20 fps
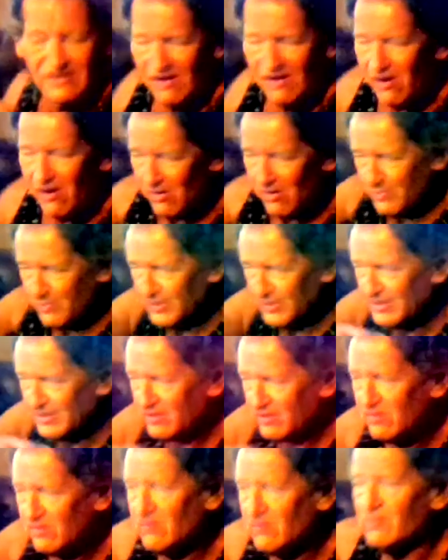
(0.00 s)
Our
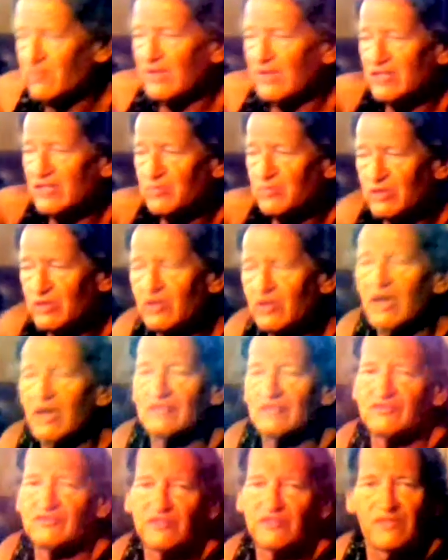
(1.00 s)
particular arrangement
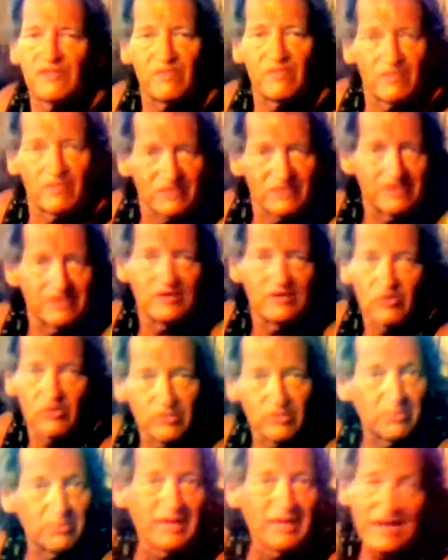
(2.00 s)
causes the
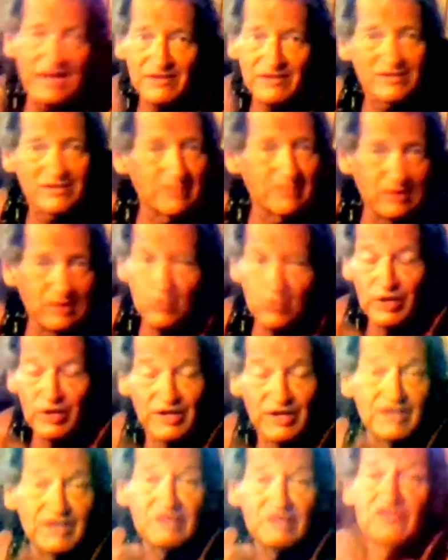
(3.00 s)
planet to be what it
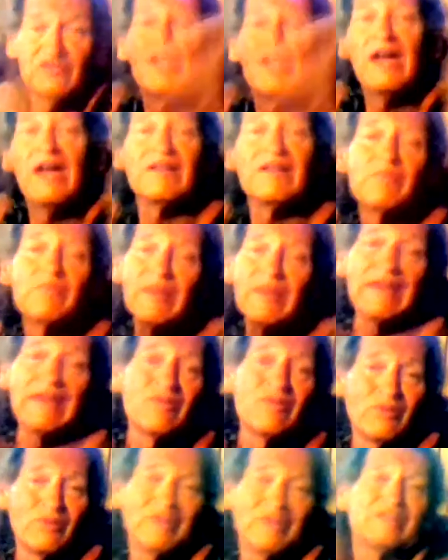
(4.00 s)
is, and the planet
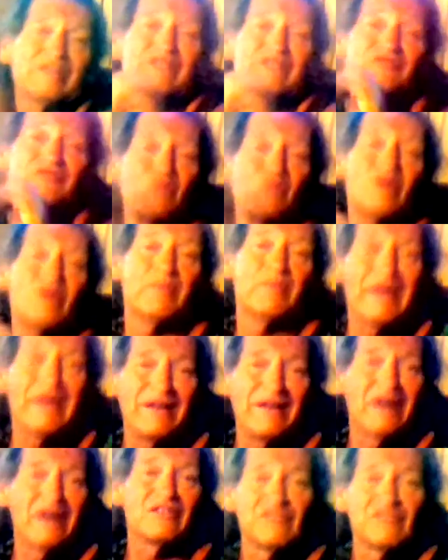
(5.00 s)
what it is what made
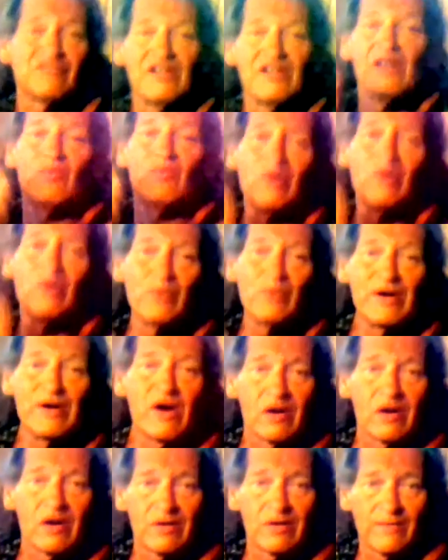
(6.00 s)
us what we
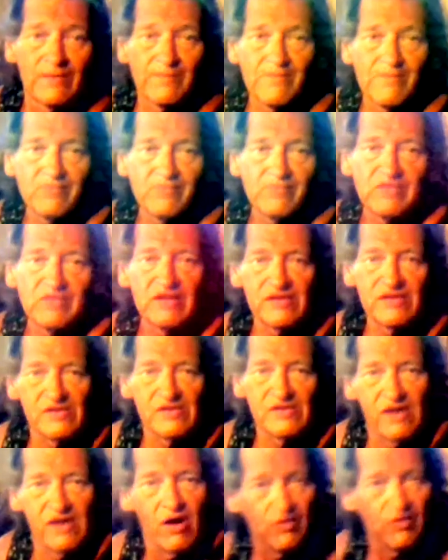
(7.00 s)
are.
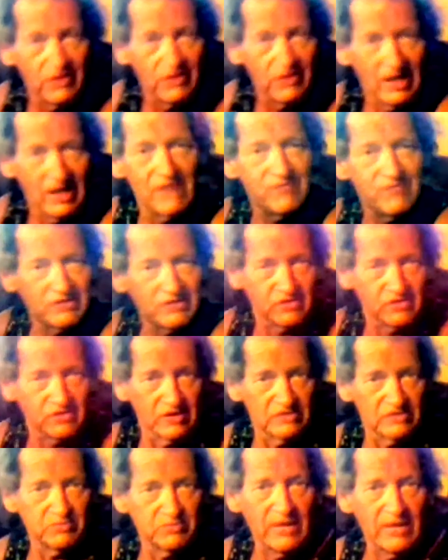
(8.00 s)
All the life that's on
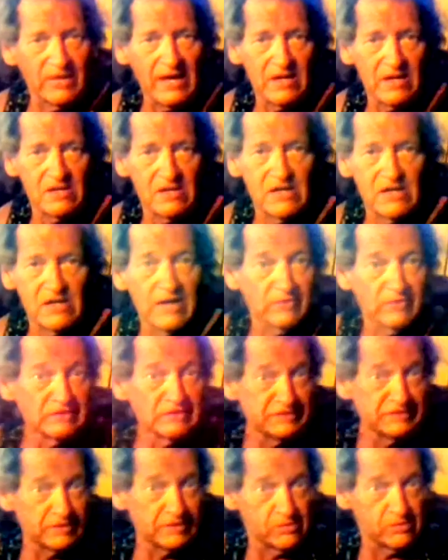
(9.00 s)
this planet, every
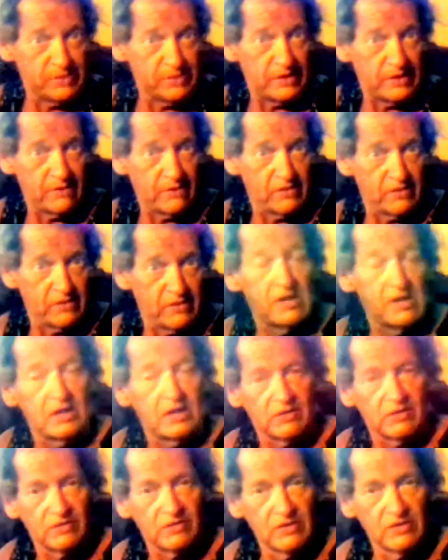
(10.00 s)
single bit of it,
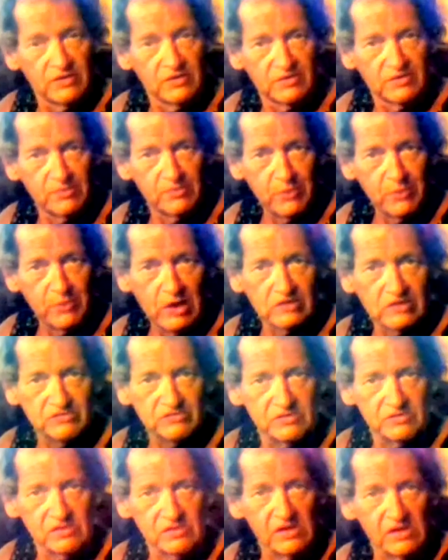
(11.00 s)
the bugs
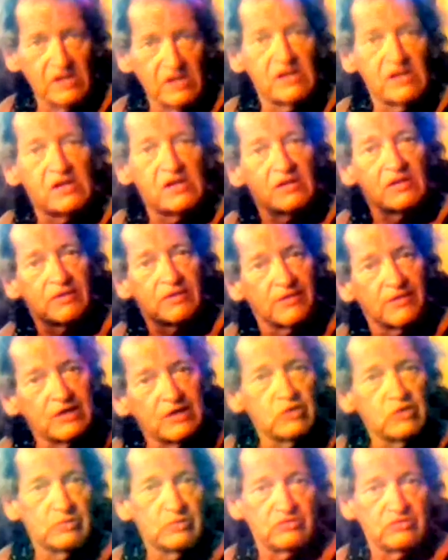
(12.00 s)
to the
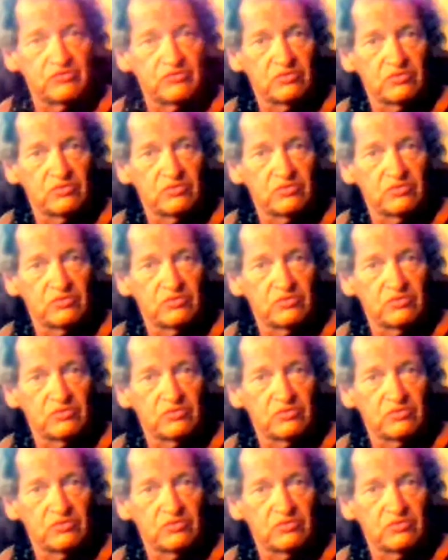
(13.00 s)
humans.